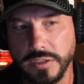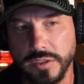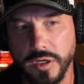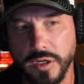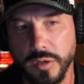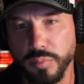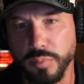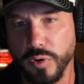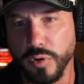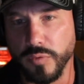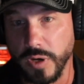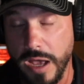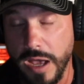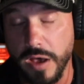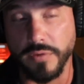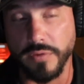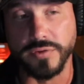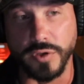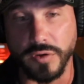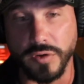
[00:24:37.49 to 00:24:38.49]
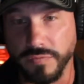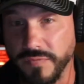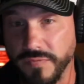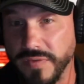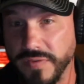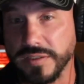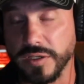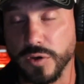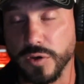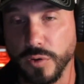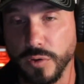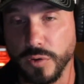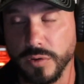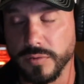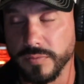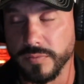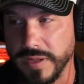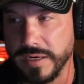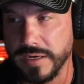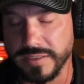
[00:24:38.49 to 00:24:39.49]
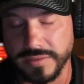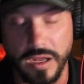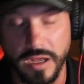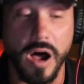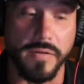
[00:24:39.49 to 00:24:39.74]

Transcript: It's going to improve your health. So your physical fitness,